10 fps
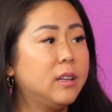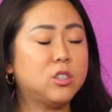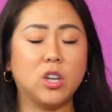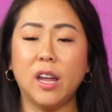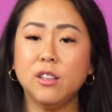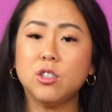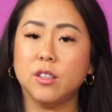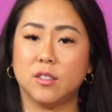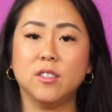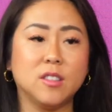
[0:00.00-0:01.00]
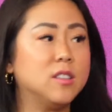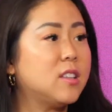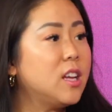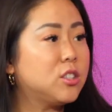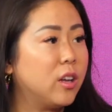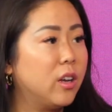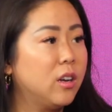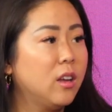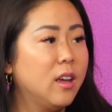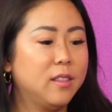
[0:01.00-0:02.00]
it changes the
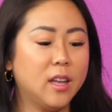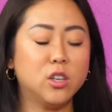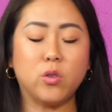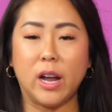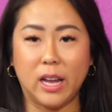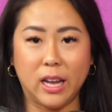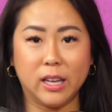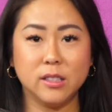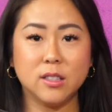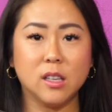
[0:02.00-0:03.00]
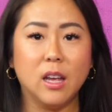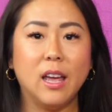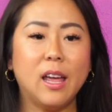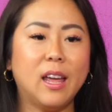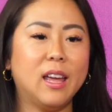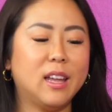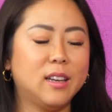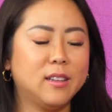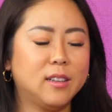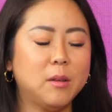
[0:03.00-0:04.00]
sensation than dry hands.
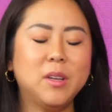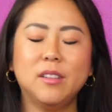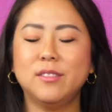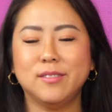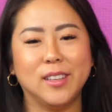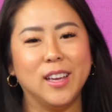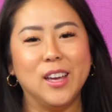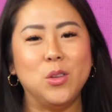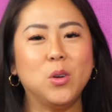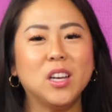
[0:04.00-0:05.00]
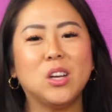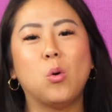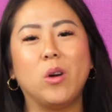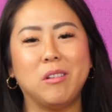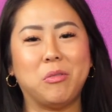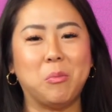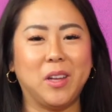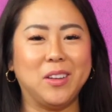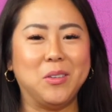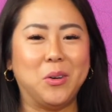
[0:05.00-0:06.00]
And I mean, you can quit from
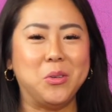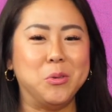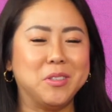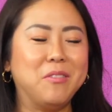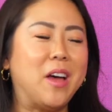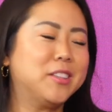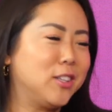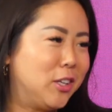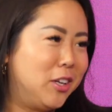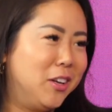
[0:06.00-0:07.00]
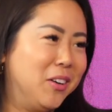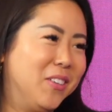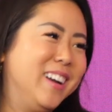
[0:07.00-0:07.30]
like, using Vaseline or